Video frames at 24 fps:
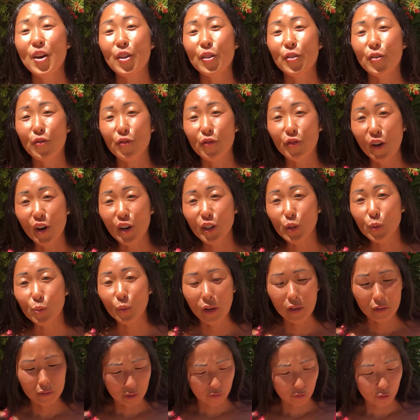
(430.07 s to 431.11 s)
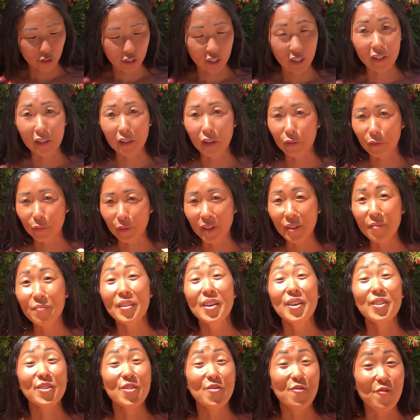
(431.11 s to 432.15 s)
The first one, I have to check, yeah, three.
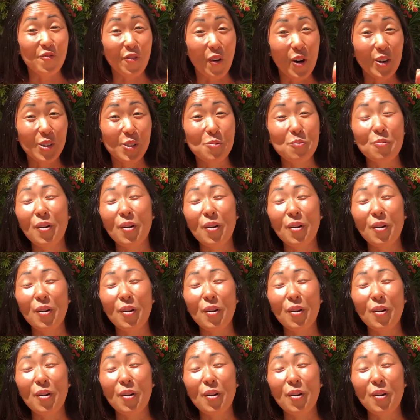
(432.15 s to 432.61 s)
The first